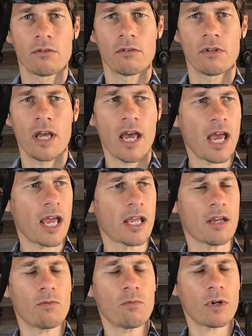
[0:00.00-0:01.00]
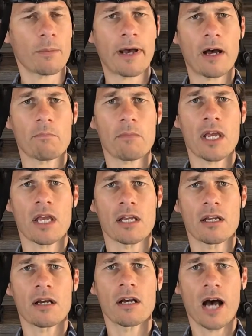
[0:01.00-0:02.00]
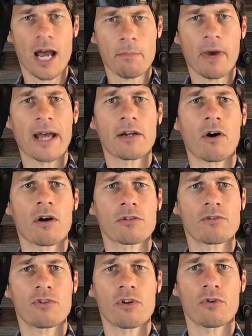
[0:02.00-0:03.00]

Hey, what about me? I mine hard too.